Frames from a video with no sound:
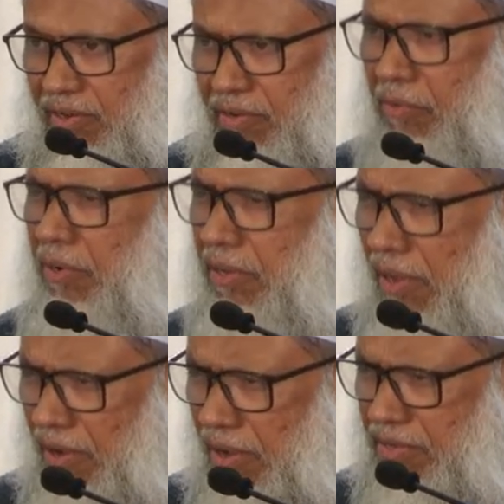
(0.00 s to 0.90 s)
Don't worry,
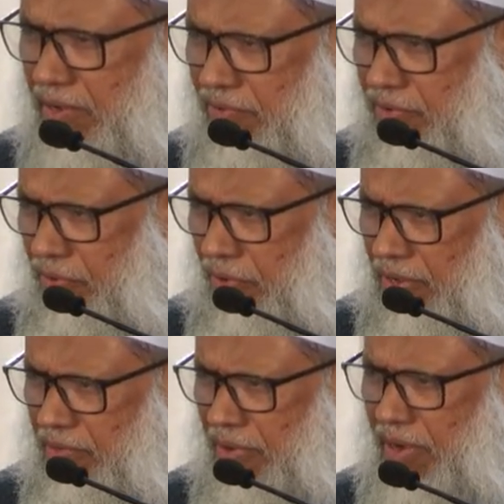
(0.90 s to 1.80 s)
Allah is Ghafur
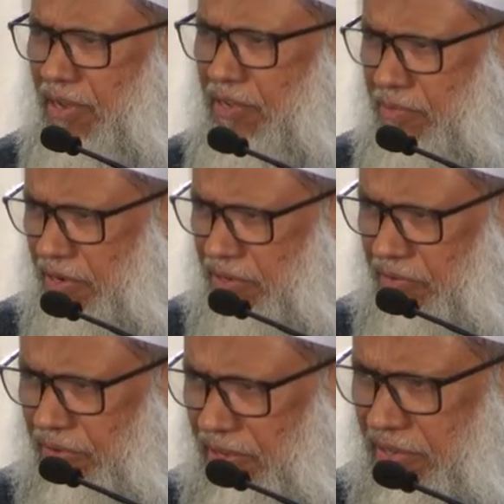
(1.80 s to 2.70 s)
Rahim, Allah is
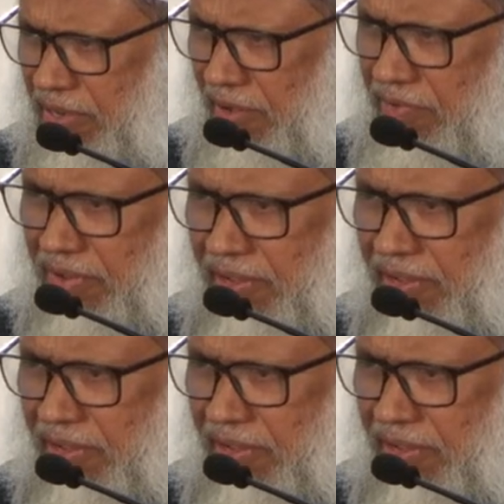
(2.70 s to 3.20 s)
merciful, that's enough.